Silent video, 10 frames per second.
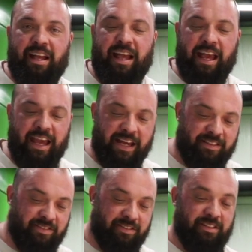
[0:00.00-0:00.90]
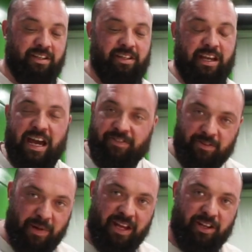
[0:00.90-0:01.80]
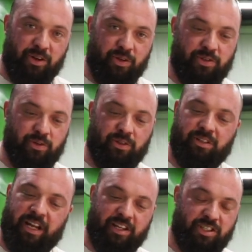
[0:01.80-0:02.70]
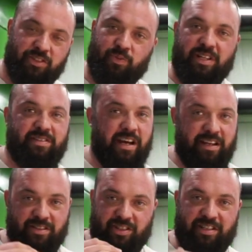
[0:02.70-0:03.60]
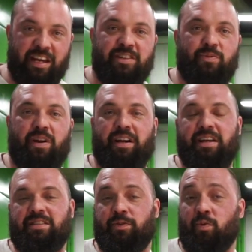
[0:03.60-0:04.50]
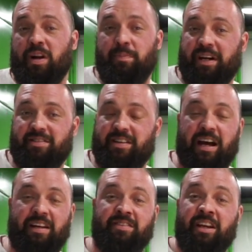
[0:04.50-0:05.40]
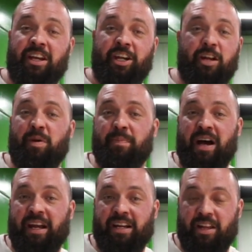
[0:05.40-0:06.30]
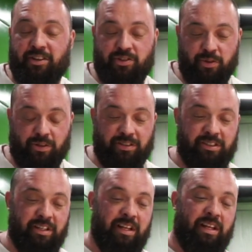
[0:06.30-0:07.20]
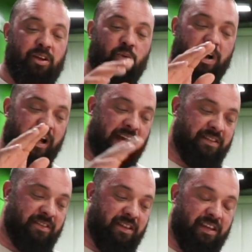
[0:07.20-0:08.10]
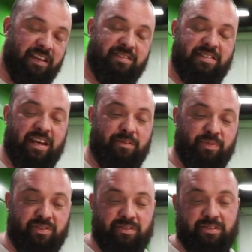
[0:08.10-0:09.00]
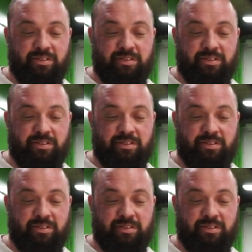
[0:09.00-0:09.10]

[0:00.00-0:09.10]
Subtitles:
and you have to buy the whole tool, and it's just one size. It just is what it is. If you want a bigger size, you're gonna be buying another tool. Whereas these tips,